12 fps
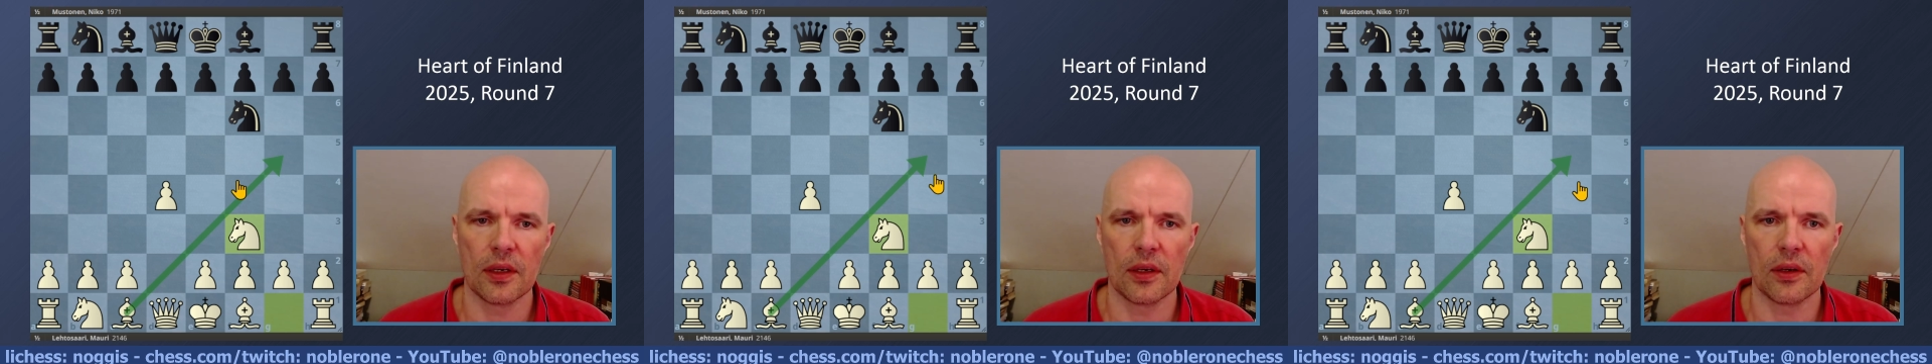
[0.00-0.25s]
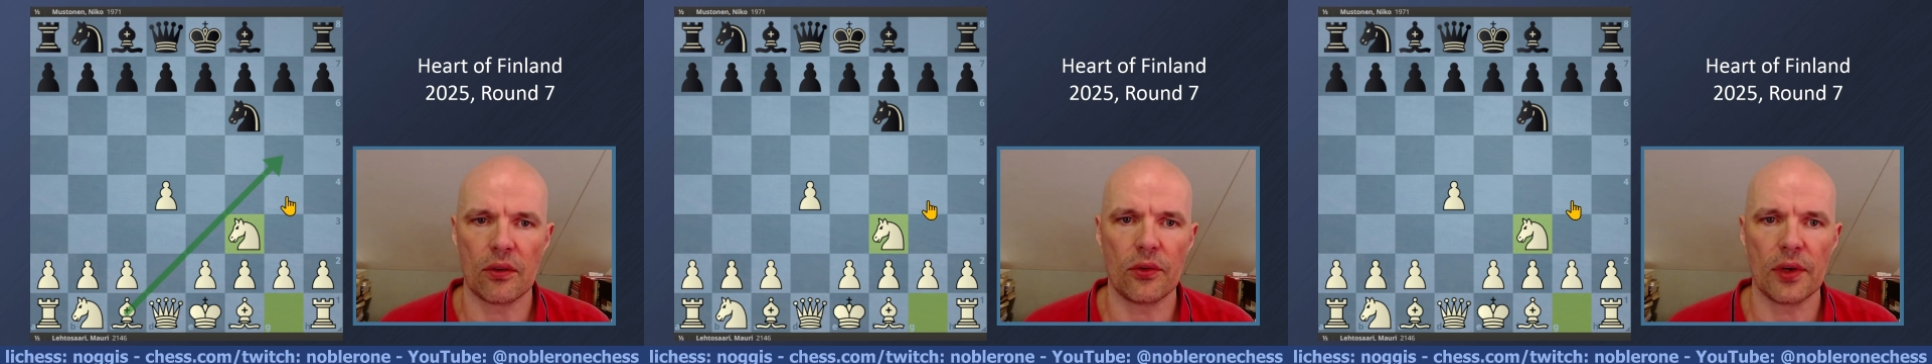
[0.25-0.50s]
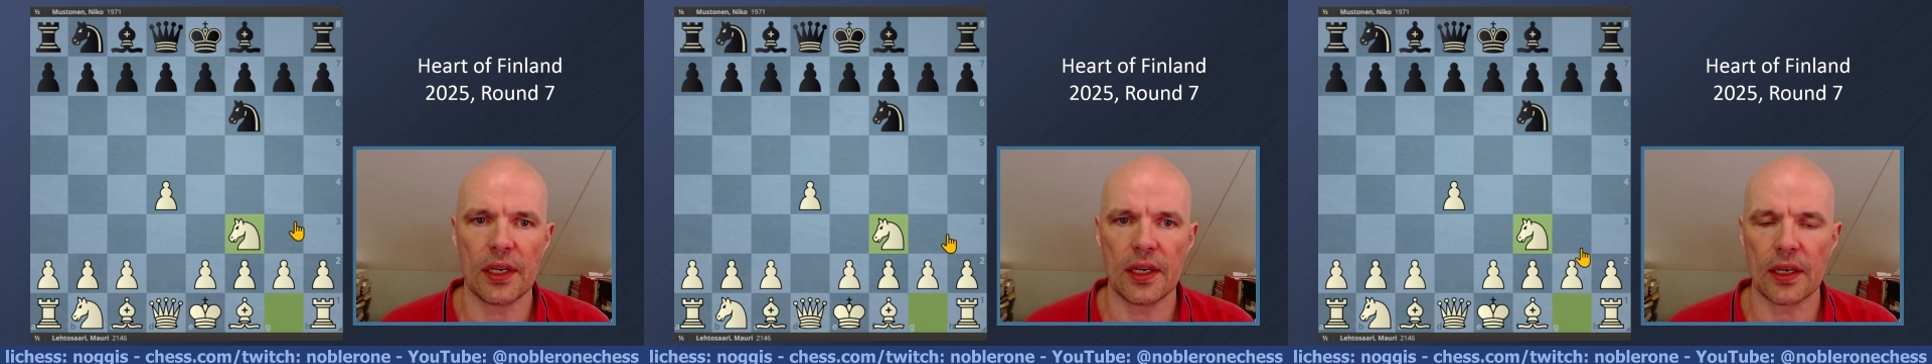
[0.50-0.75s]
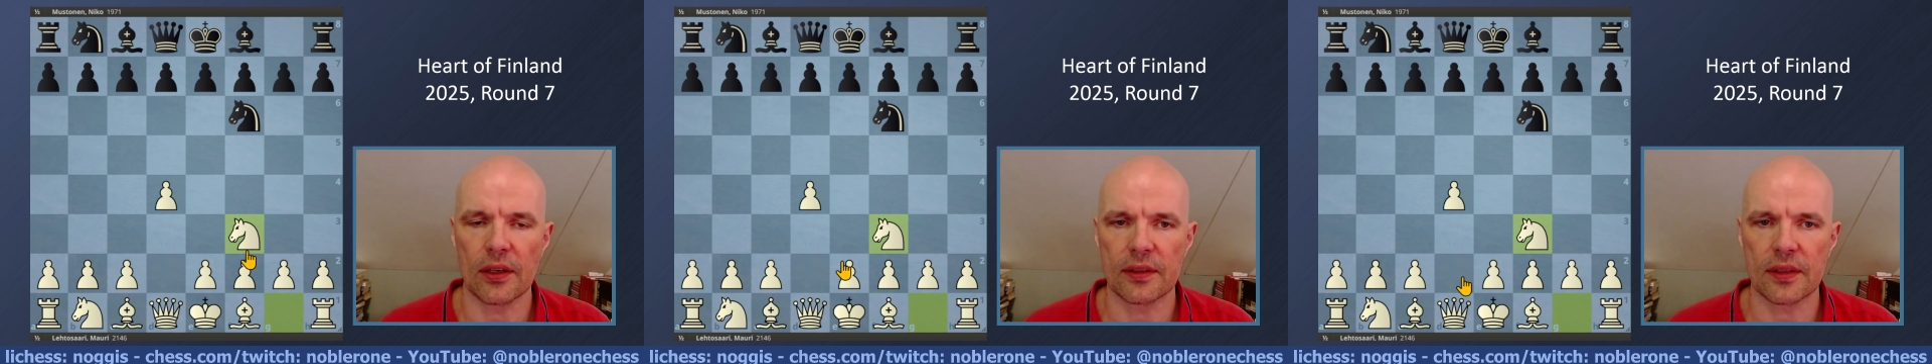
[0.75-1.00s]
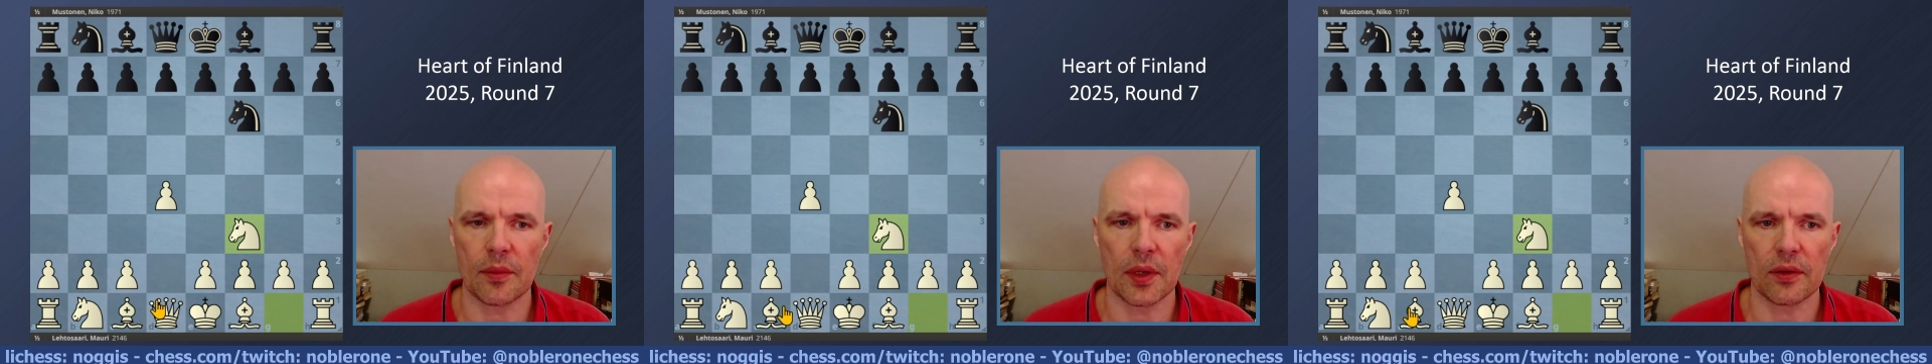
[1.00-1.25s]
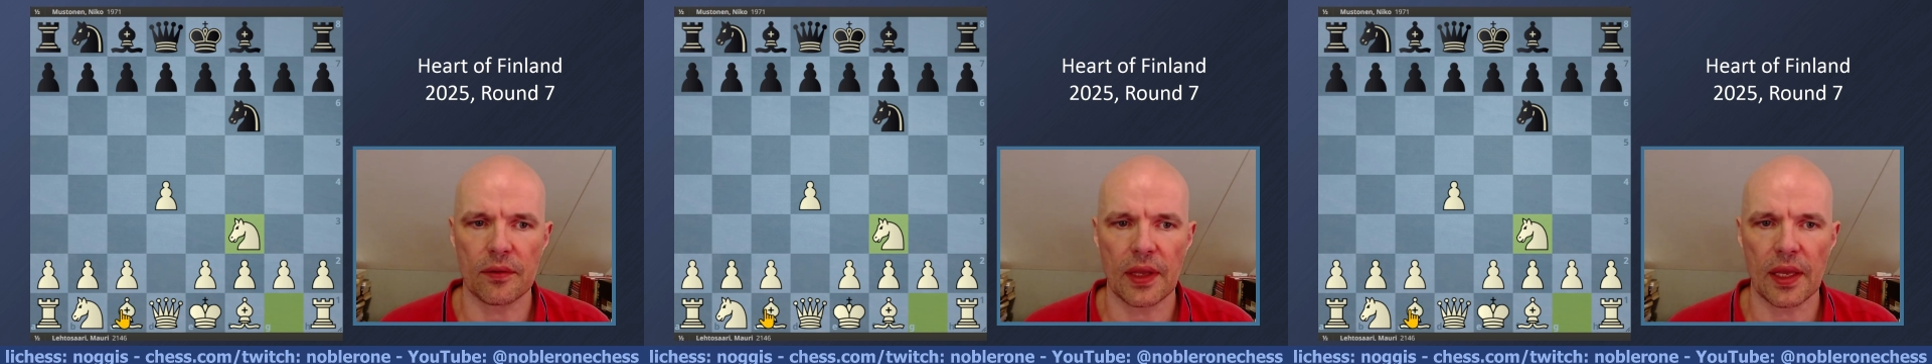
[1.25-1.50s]
ridiculous amount
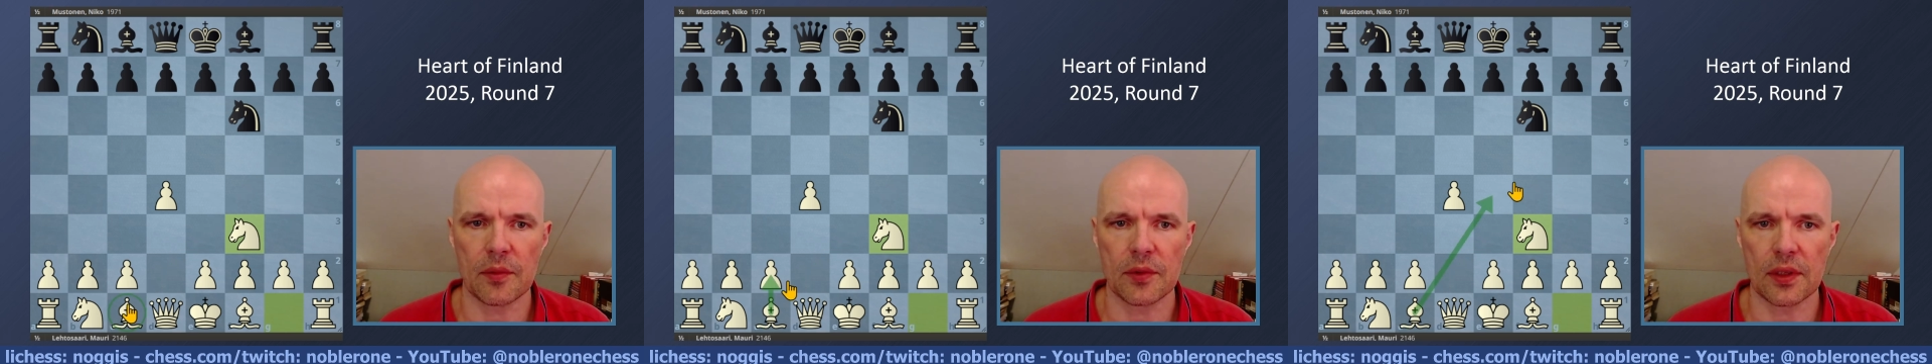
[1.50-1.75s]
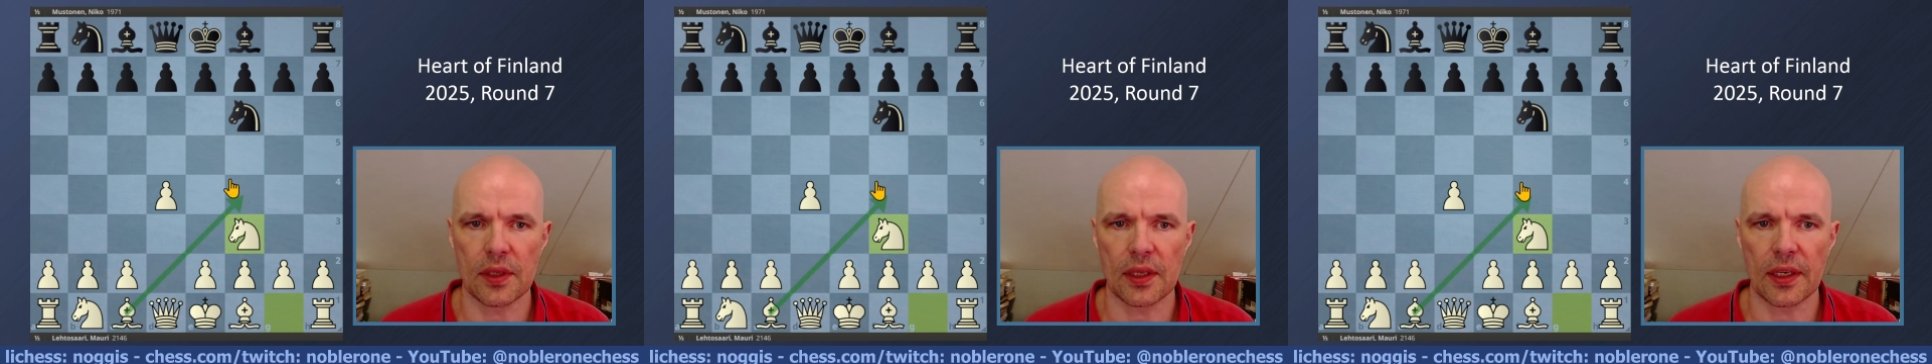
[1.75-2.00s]
of games into the